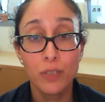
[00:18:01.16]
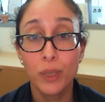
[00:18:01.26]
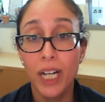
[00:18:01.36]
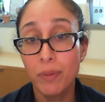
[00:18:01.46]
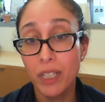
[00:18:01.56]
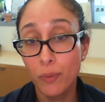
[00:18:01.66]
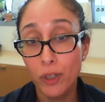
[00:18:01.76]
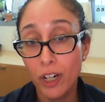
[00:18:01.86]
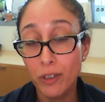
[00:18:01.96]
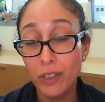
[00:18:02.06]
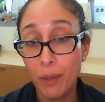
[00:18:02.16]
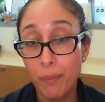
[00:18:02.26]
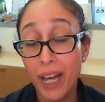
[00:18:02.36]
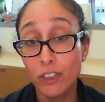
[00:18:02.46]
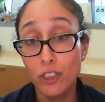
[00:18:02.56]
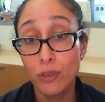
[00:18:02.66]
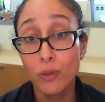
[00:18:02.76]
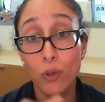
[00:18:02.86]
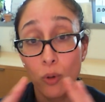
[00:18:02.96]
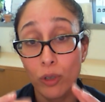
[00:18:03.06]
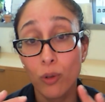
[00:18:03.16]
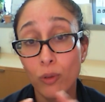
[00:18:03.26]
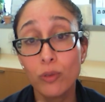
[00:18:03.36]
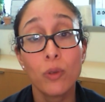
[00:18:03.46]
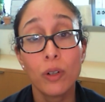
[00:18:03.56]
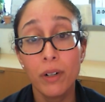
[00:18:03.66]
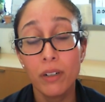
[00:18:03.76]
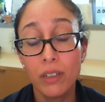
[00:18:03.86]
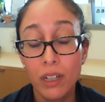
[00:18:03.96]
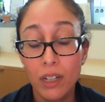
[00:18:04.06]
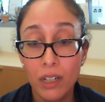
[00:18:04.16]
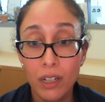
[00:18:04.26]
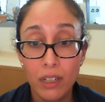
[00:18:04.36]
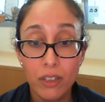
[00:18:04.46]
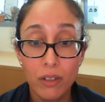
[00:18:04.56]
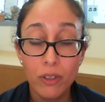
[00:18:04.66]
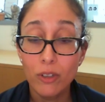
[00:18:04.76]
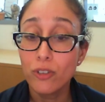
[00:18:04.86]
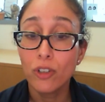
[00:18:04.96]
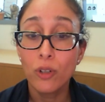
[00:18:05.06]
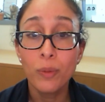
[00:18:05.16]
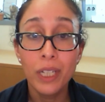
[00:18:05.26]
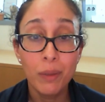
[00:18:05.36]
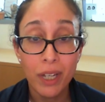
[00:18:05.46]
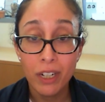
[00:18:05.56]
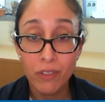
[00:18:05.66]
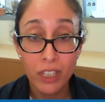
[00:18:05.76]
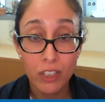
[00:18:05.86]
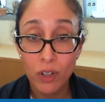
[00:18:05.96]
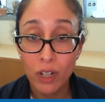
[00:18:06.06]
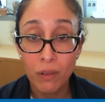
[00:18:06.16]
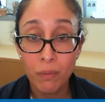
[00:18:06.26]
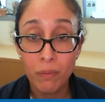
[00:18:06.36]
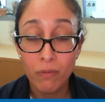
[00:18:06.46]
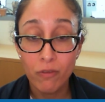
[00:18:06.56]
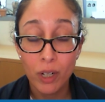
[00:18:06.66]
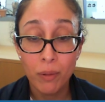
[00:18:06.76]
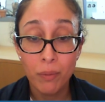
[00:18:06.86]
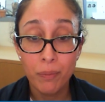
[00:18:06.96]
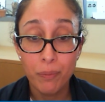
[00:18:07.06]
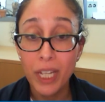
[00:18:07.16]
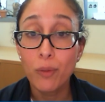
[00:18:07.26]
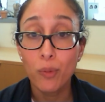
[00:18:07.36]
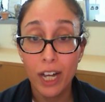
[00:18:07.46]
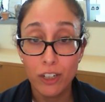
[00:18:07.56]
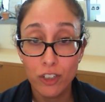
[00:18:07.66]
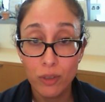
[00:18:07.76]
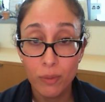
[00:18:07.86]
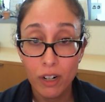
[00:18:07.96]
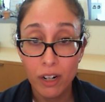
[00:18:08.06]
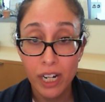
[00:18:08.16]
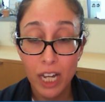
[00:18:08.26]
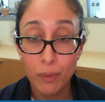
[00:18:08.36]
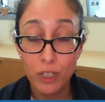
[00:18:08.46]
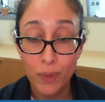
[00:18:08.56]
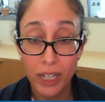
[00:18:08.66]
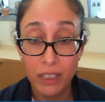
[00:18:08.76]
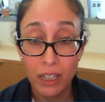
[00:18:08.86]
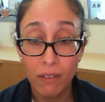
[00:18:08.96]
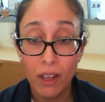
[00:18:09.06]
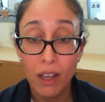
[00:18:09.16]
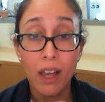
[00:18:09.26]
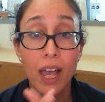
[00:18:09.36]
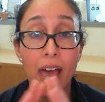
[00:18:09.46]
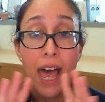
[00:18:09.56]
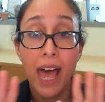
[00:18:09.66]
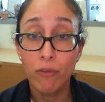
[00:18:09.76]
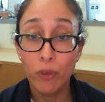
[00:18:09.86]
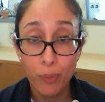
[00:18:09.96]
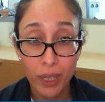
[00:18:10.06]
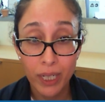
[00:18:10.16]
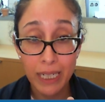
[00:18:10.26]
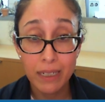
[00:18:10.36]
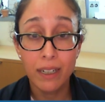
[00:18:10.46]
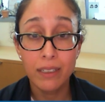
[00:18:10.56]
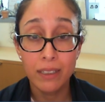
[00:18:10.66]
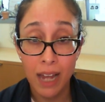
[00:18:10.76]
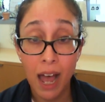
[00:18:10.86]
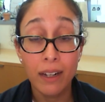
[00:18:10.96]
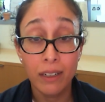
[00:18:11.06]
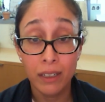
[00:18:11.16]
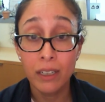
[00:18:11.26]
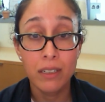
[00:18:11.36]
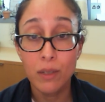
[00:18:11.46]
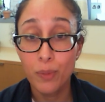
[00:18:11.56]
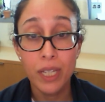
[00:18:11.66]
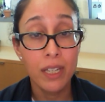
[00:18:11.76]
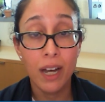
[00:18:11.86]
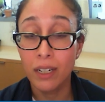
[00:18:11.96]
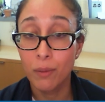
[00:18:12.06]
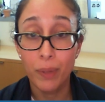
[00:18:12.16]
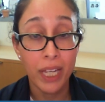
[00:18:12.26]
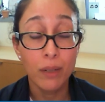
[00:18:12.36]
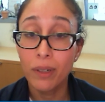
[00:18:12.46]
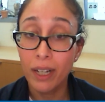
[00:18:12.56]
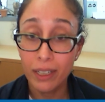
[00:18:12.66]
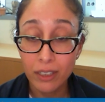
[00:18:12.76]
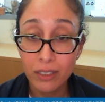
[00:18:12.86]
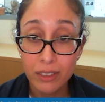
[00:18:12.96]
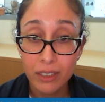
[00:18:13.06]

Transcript: perhaps help your heart get back to quote unquote normal. So there's so many benefits from from beta blockers from a cardiac perspective. Everybody does not need to be on a beta blocker.